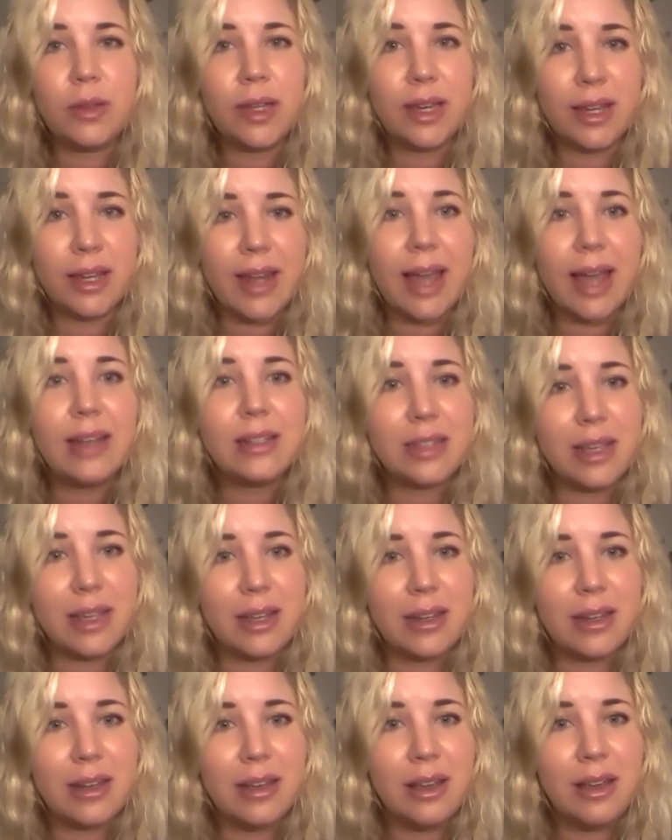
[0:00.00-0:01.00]

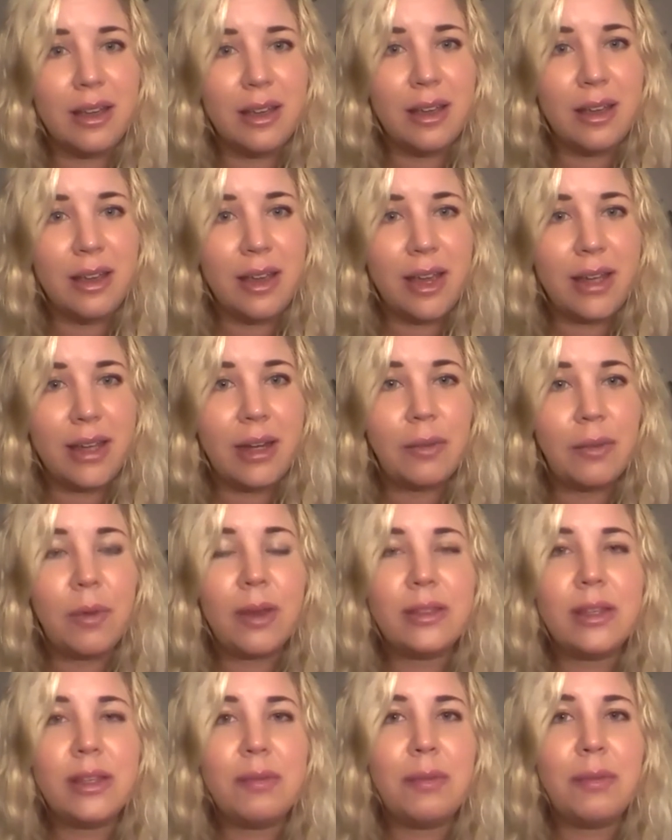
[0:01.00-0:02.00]
connected. And it
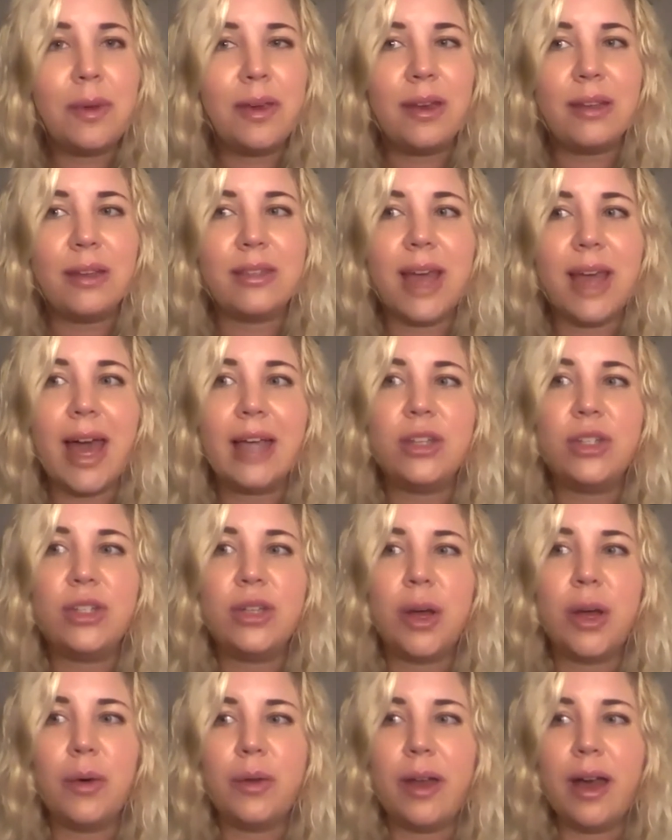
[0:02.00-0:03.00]
wasn't because I
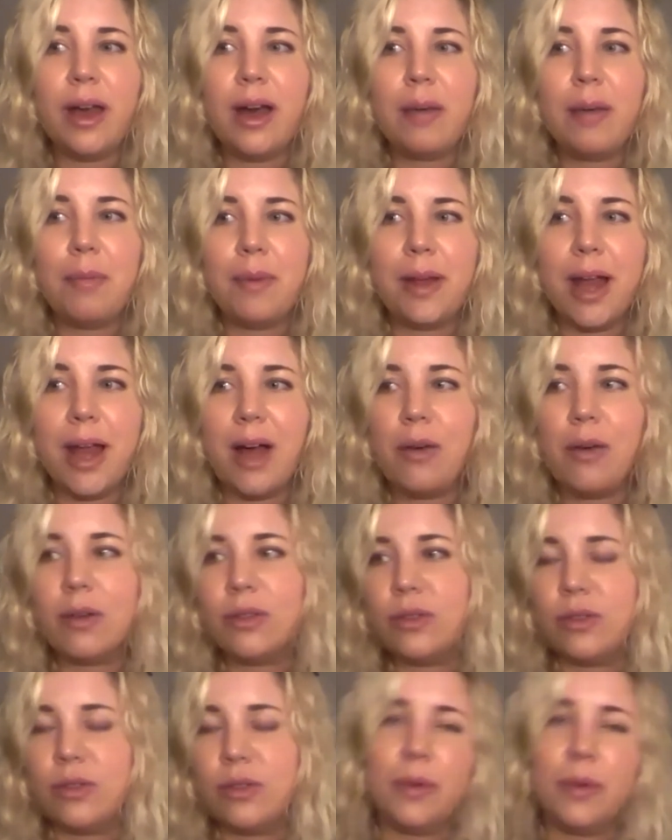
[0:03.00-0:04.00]
showed up and I
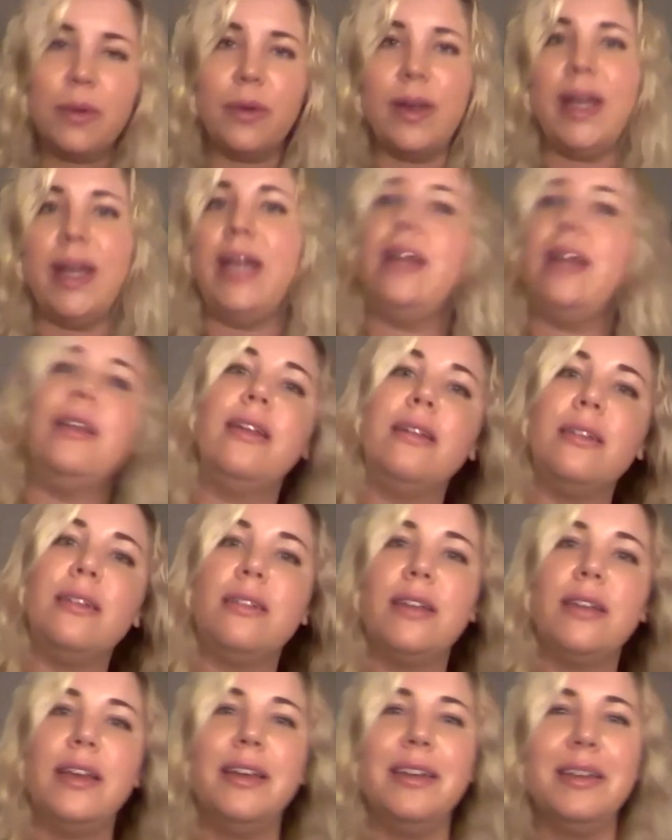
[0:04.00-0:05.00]
was so great
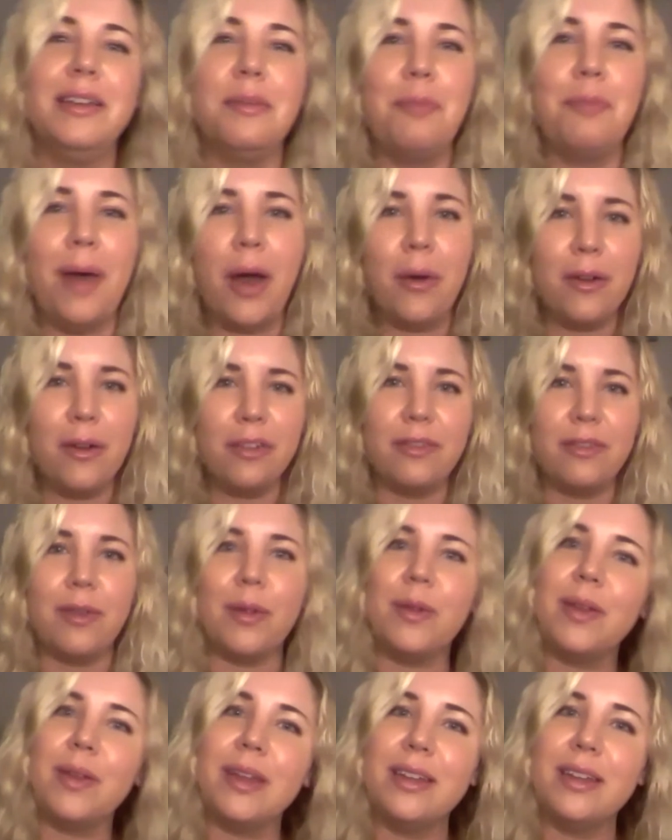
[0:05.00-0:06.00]
and
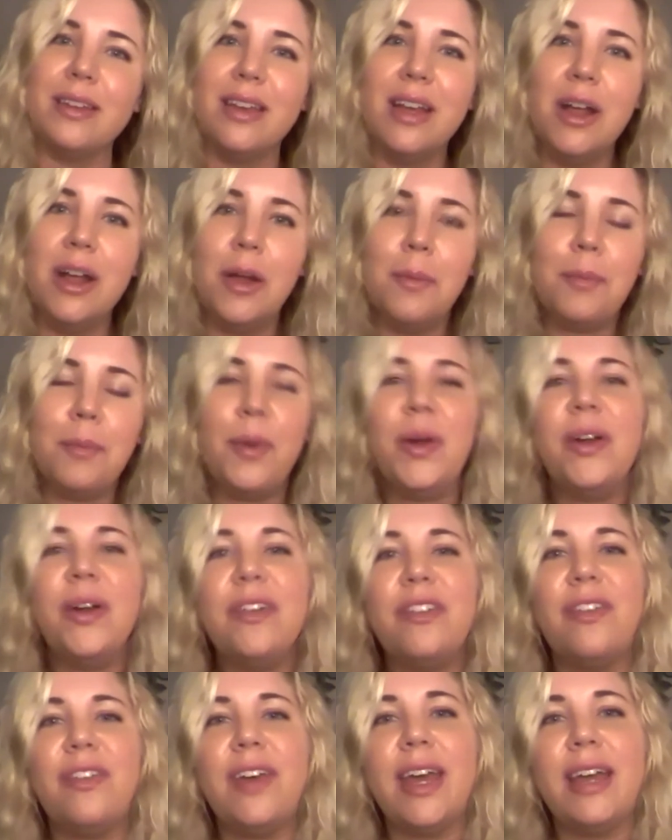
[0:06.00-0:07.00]
powerful and
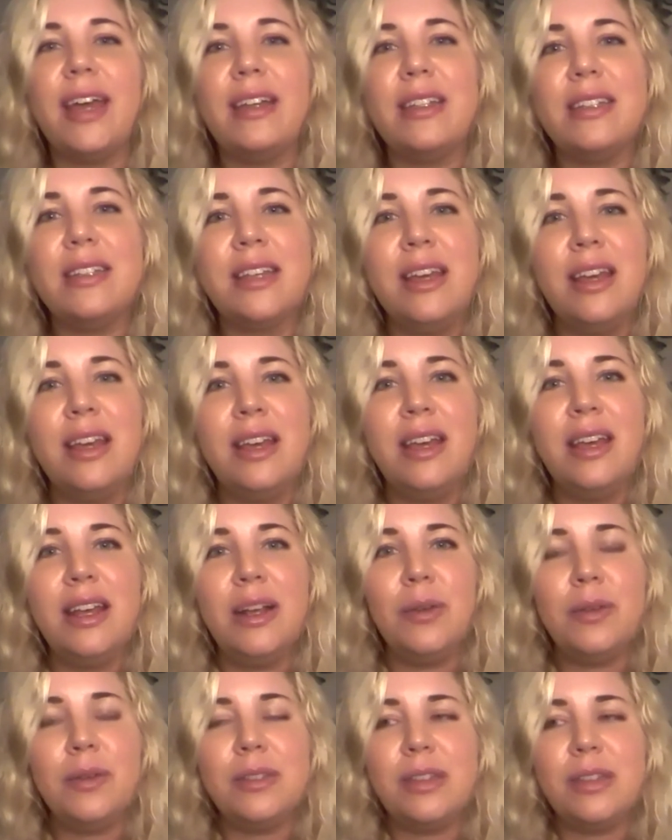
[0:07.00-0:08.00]
perfect.
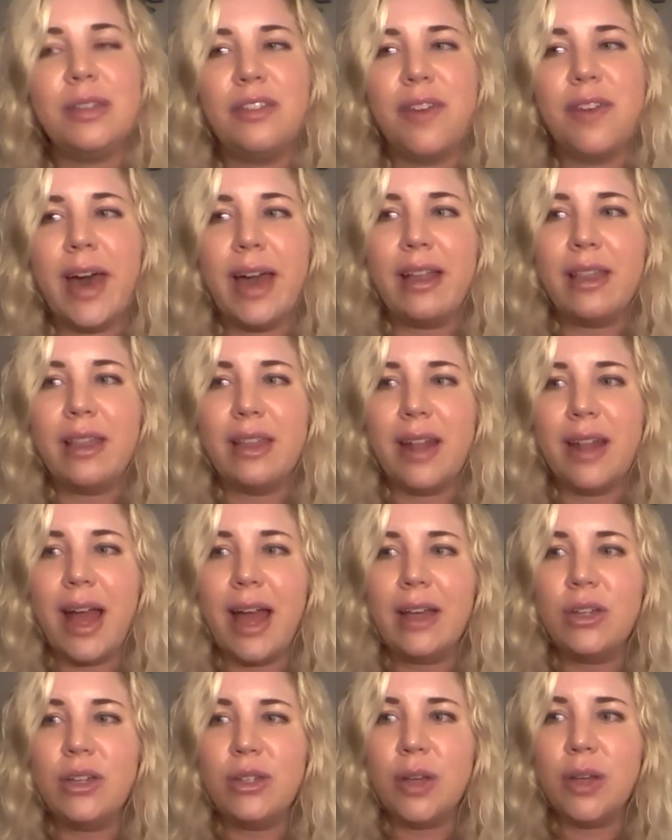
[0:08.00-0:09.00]
It was the fact that
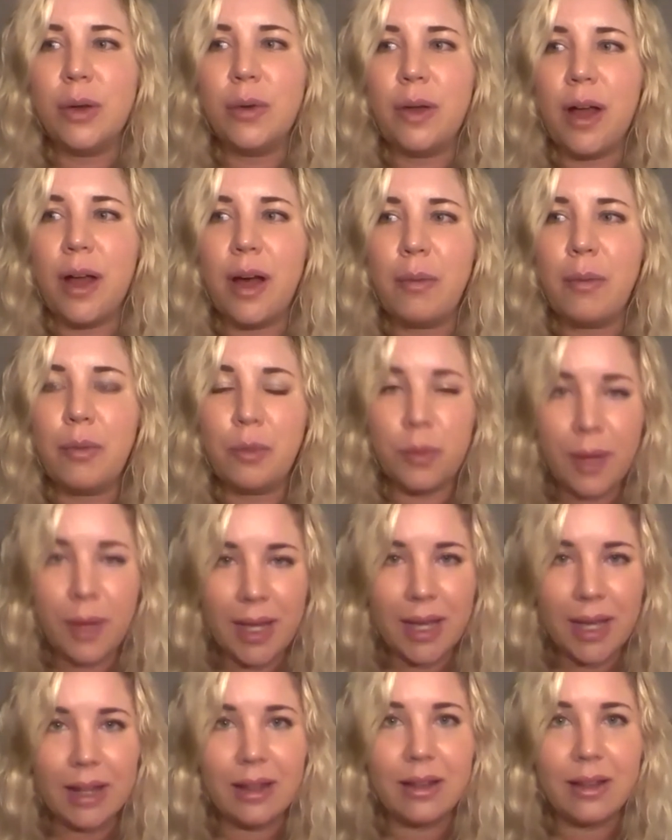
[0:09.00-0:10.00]
I showed up
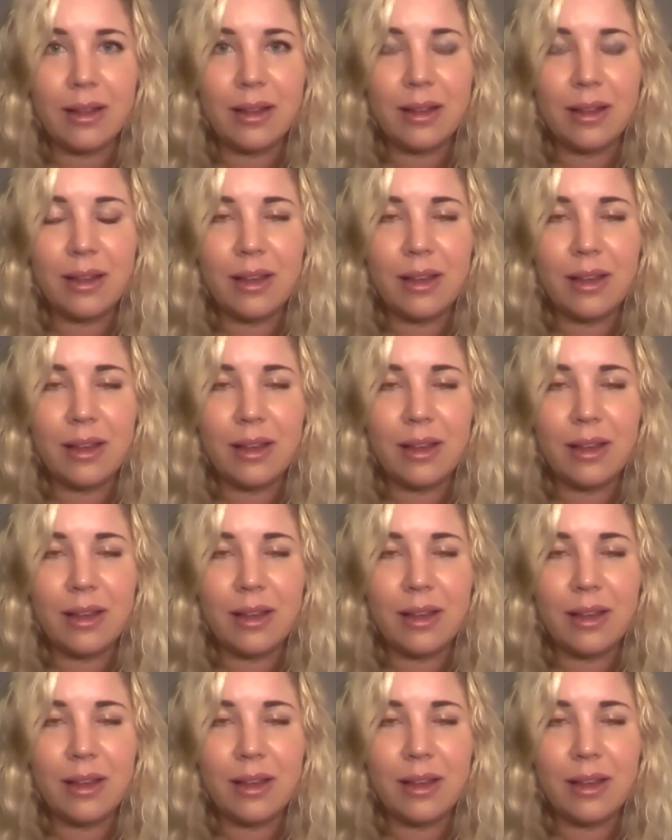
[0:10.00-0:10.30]
real,